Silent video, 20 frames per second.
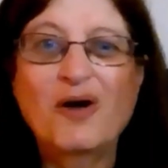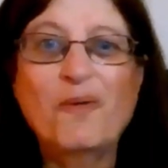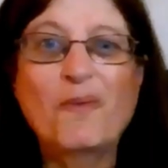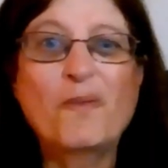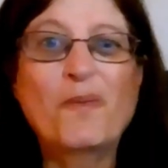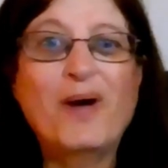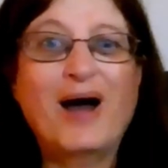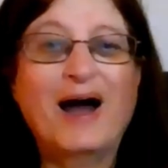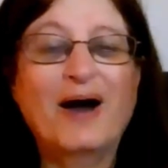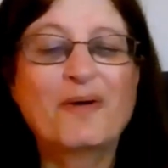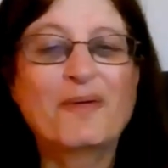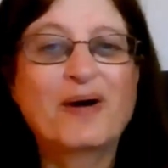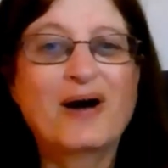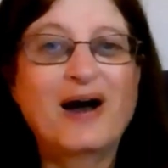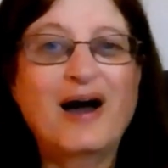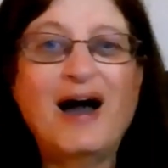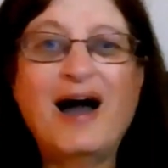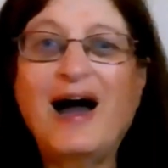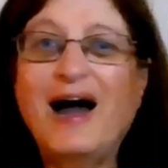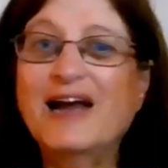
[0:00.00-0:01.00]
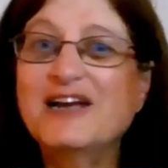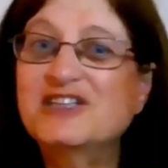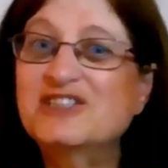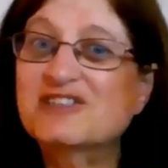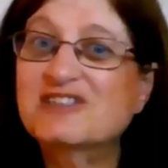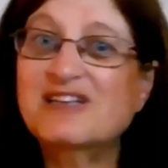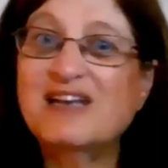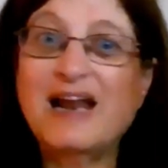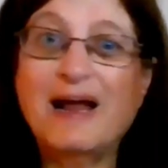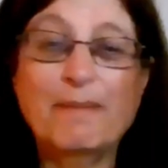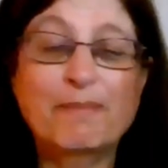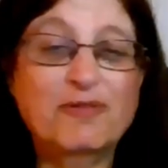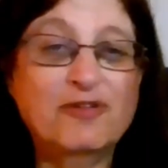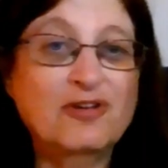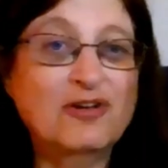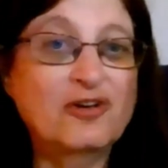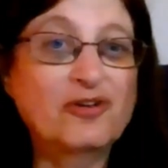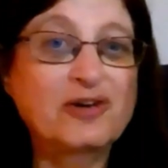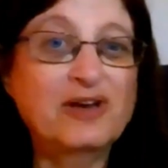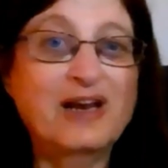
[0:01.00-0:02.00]
Wow, I just
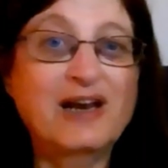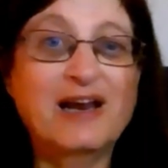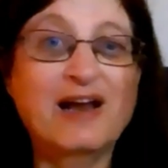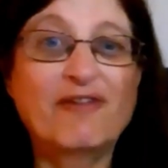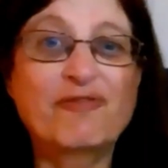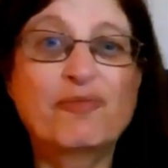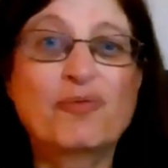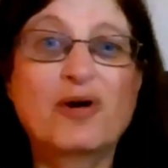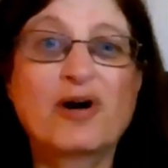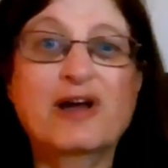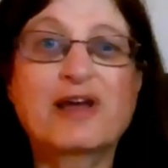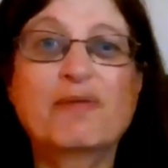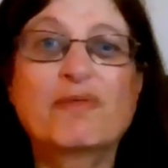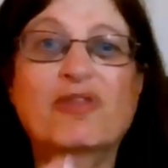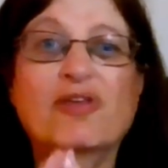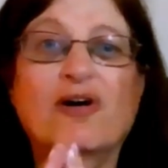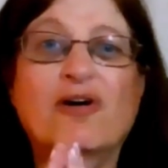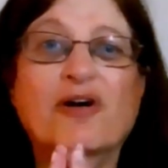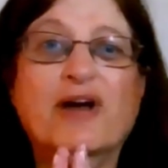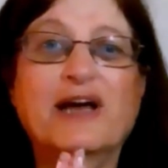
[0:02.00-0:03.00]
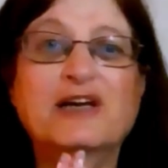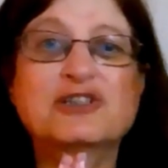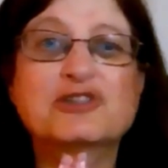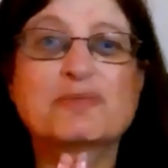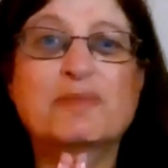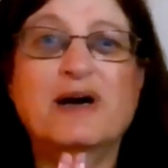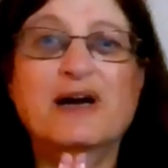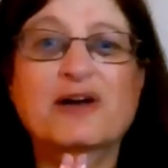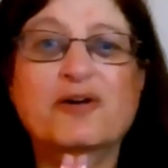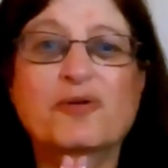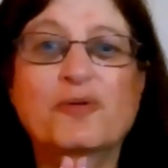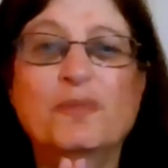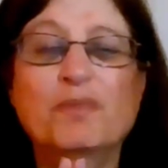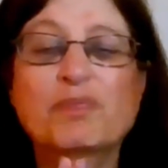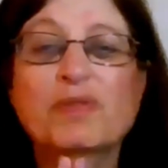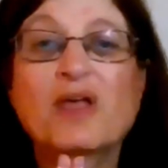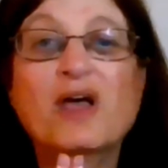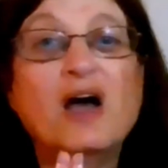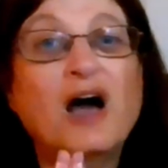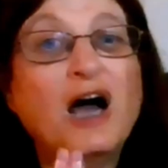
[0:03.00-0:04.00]
absolutely love working with Archangel Michael.
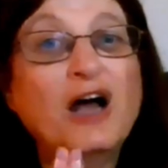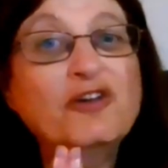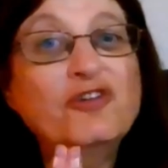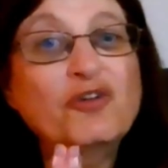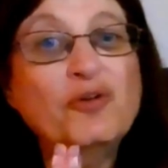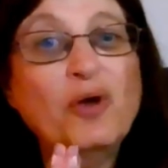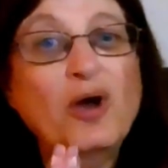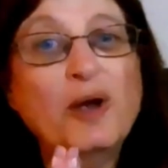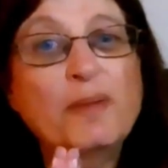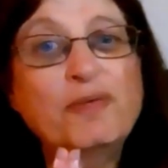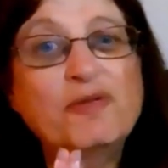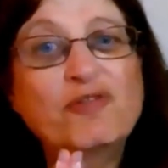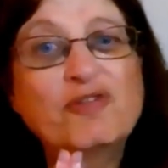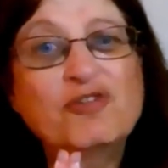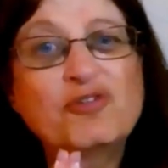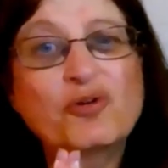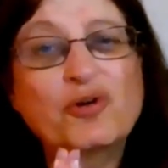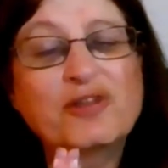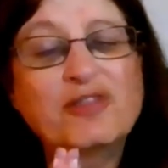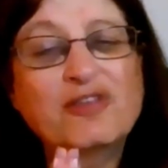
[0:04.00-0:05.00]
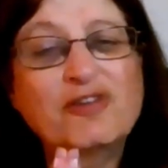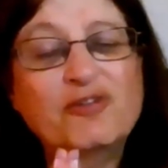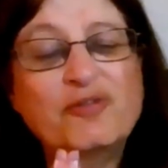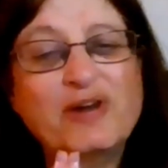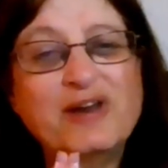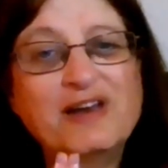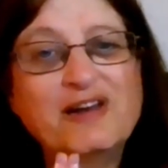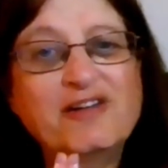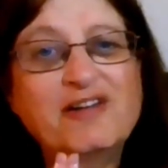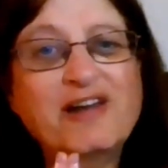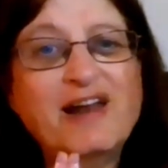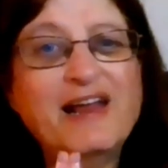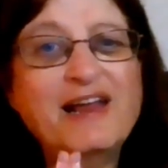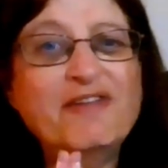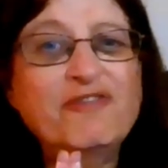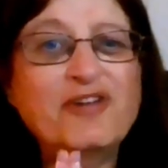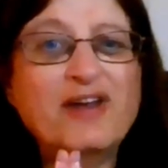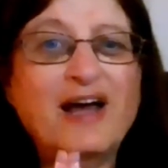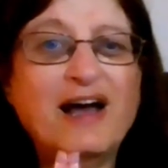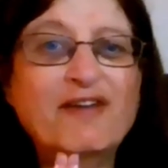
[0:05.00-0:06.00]
I do hope you've enjoyed this reading today.
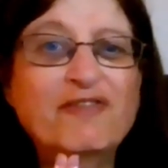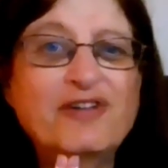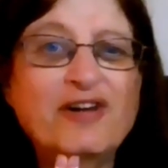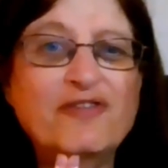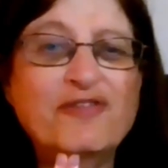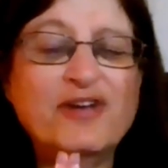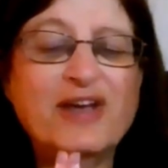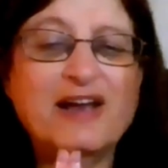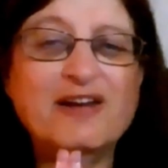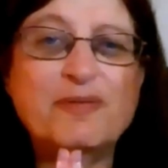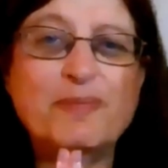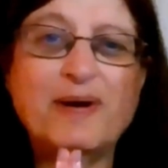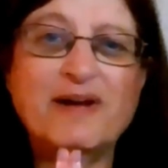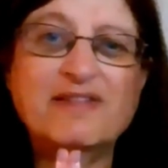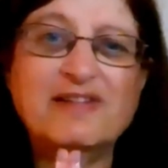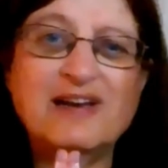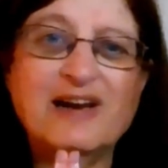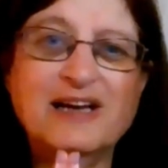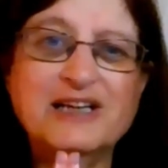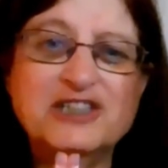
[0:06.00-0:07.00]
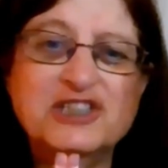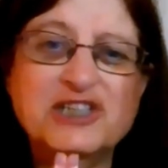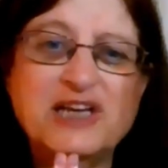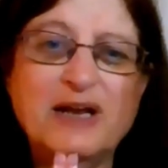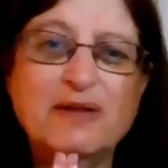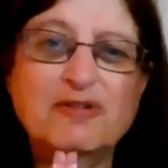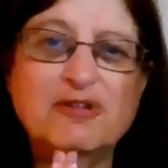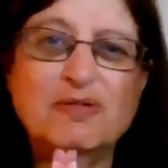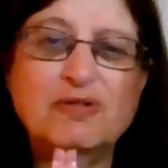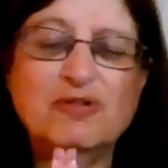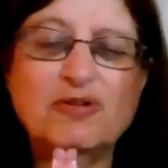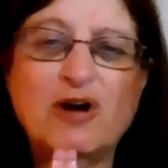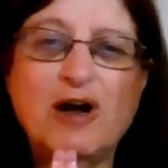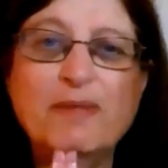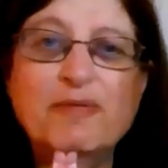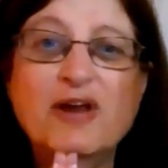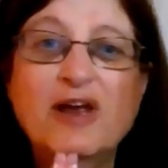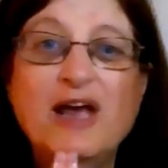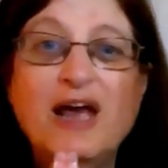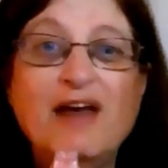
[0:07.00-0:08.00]
If you have, don't forget to press like, share and
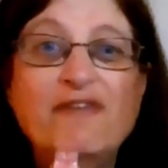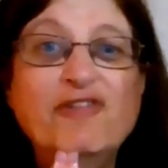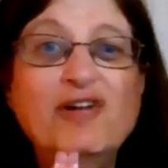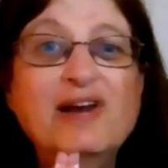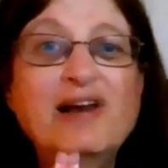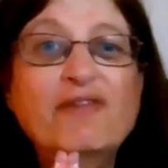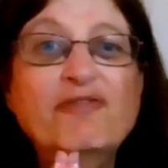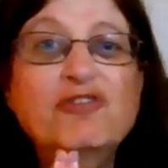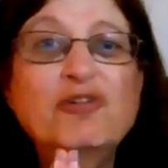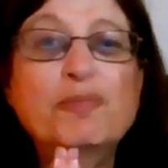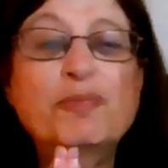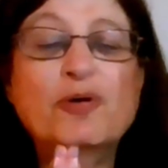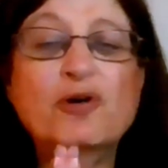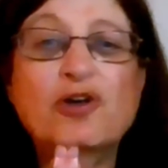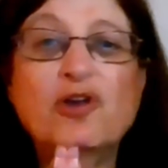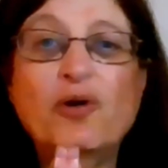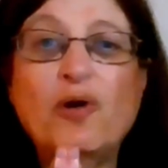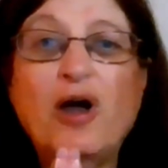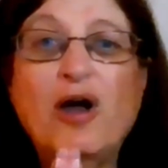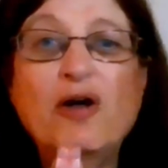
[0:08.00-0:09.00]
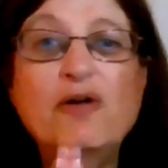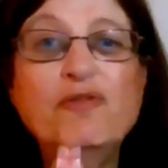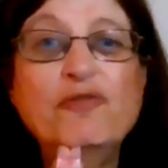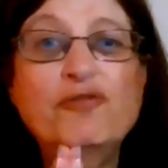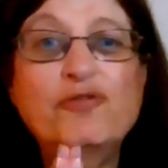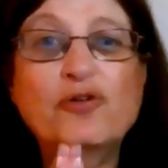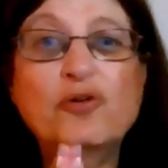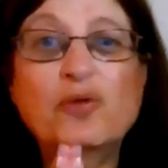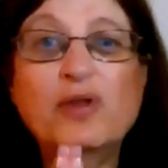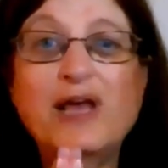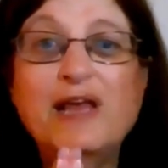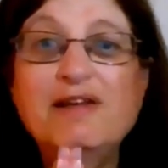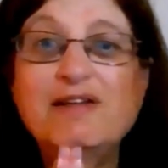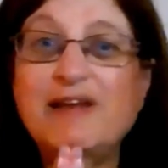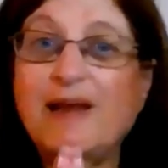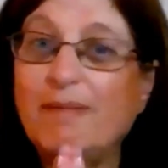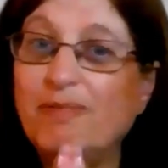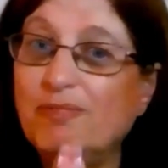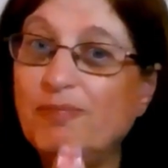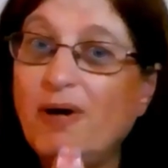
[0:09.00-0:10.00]
subscribe. If you'd love to book your own full
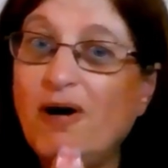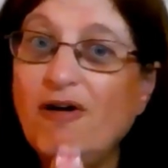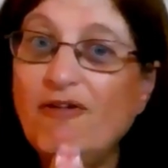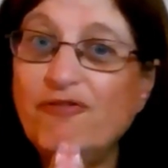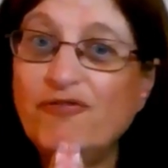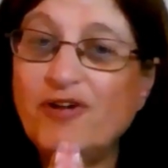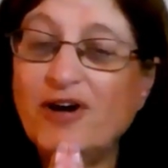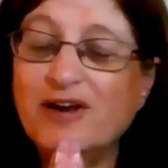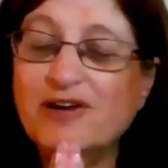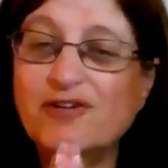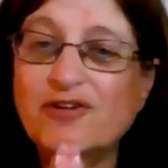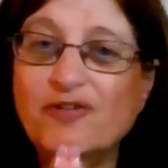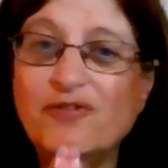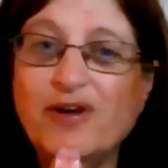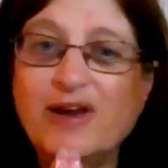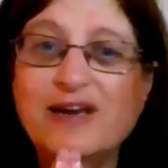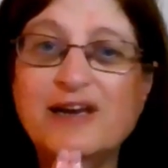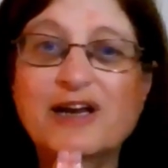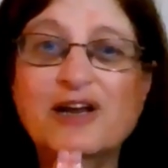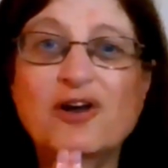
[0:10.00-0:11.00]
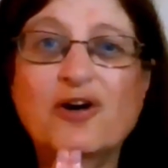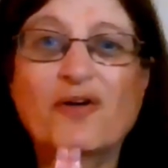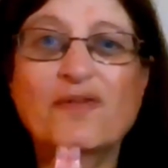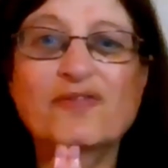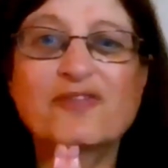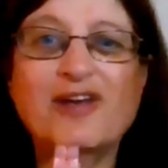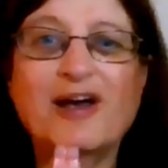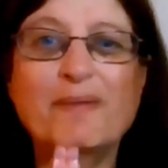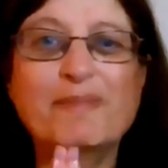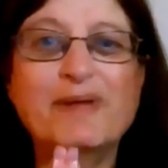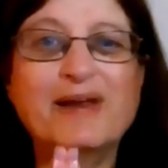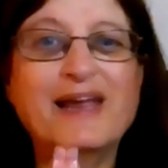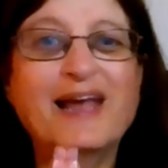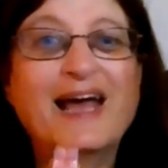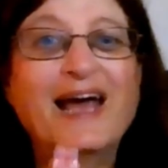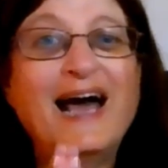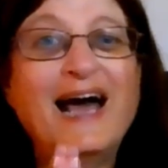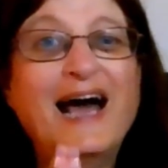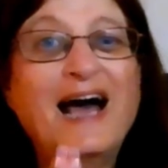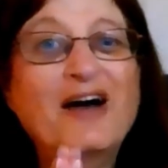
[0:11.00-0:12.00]
in-depth Pathfinder reading, contact me.
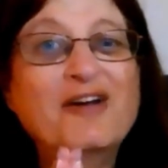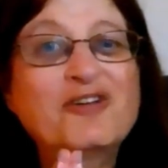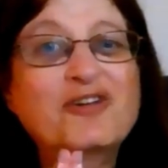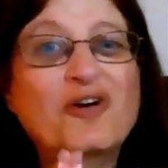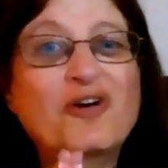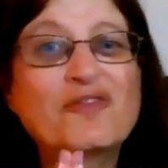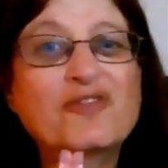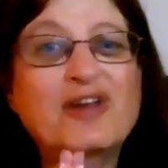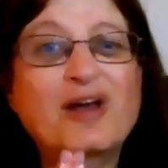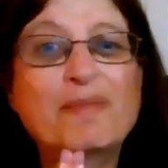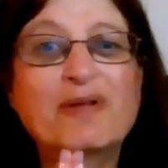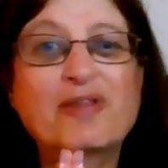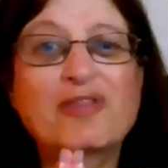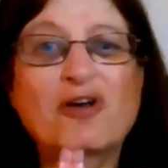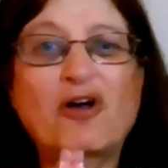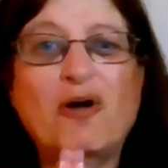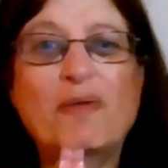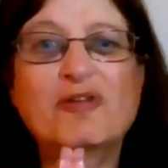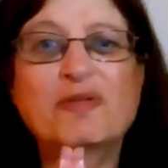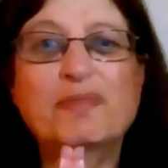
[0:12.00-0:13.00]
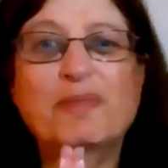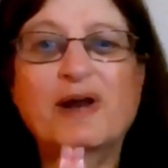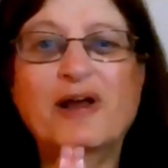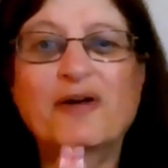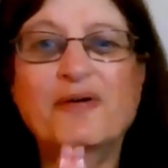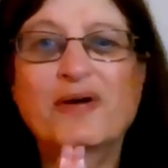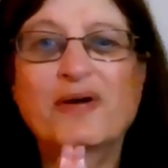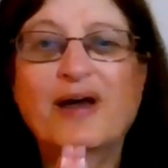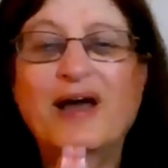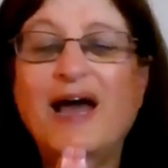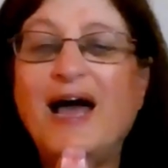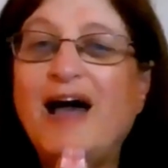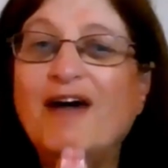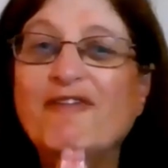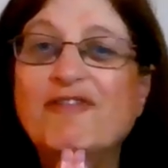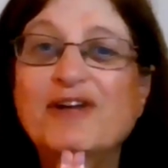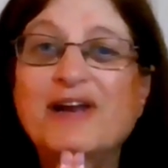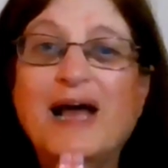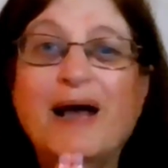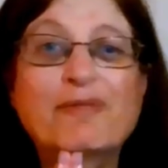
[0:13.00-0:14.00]
How to contact me in the comments below.
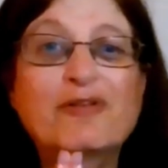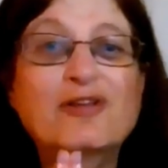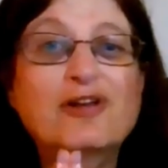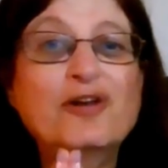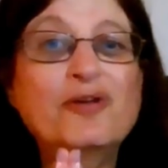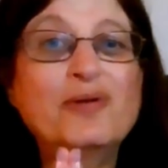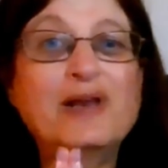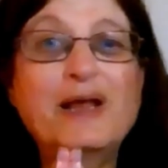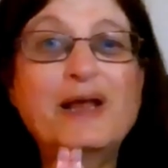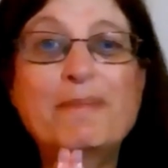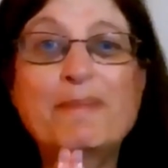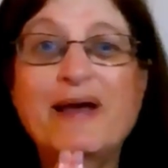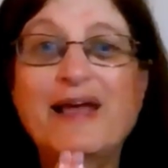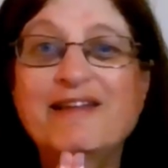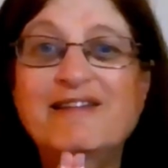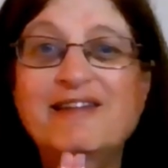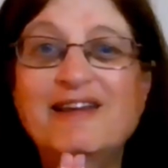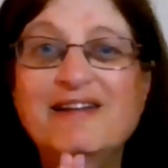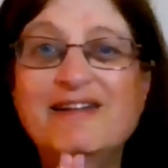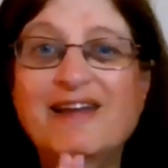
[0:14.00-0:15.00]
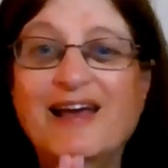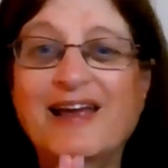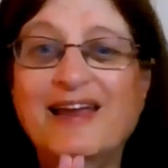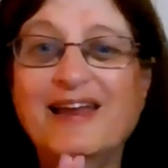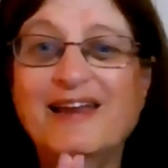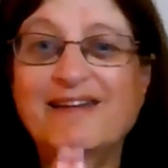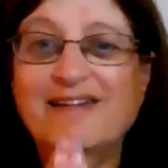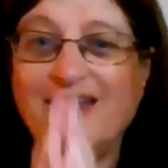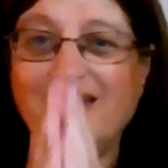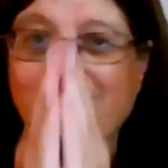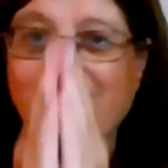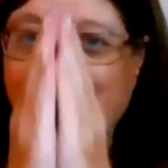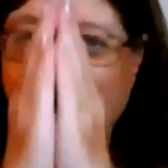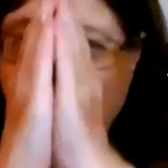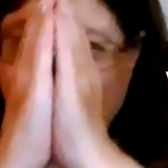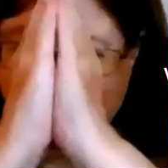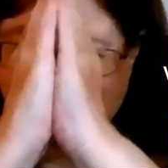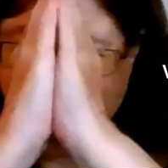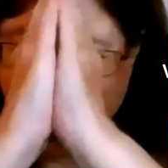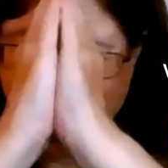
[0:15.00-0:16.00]
Have an absolutely amazing day. Take
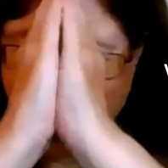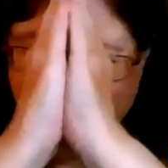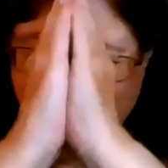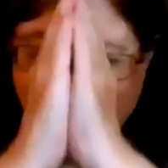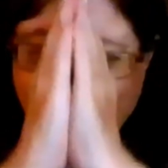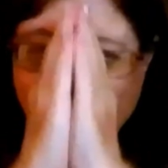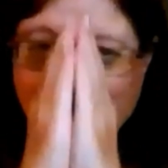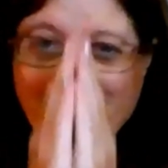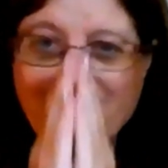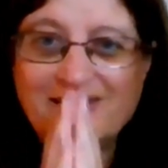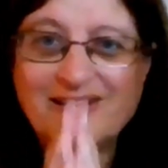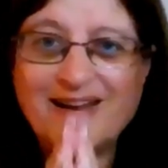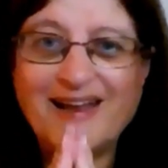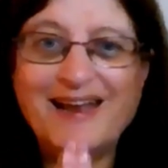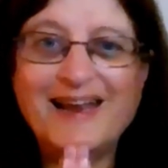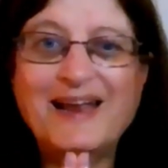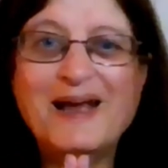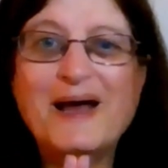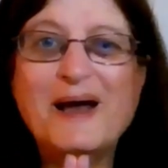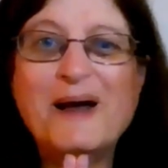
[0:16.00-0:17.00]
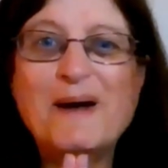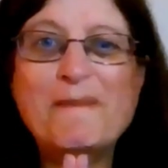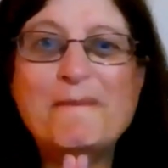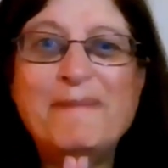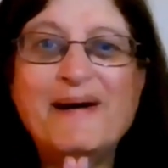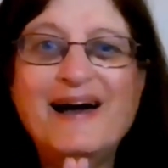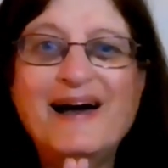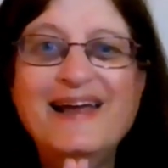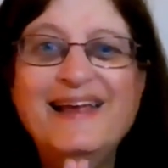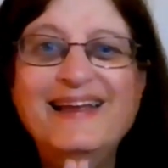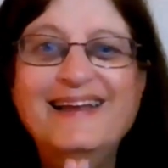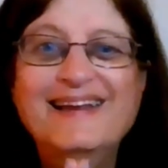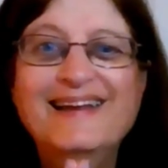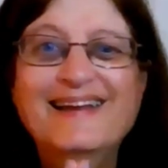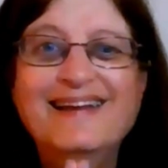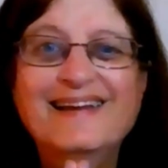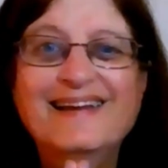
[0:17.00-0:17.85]
care. Namaste. Bye.